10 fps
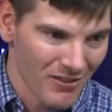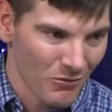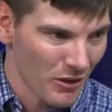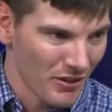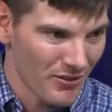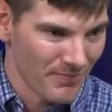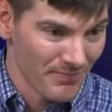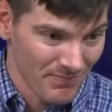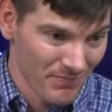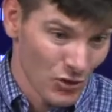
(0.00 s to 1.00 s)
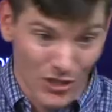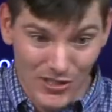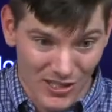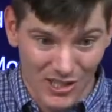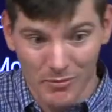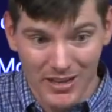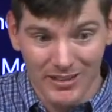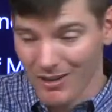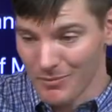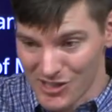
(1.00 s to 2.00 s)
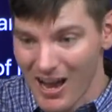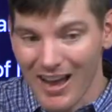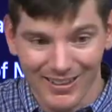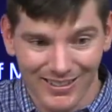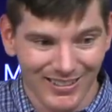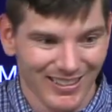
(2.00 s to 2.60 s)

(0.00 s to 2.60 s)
with Jesus being their Messiah,